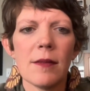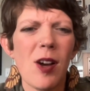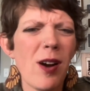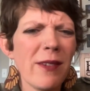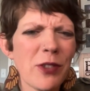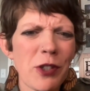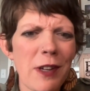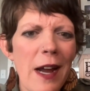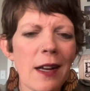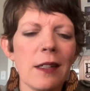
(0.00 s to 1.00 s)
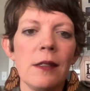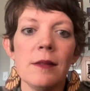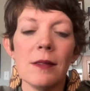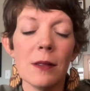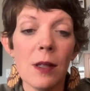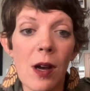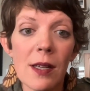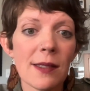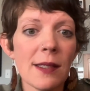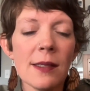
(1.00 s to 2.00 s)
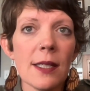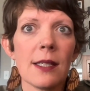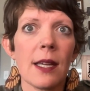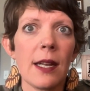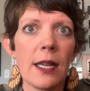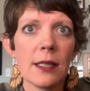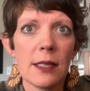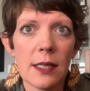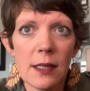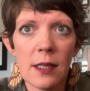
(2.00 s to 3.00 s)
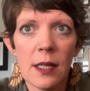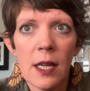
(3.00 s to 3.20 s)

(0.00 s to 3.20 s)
off track, lost, and disconnected.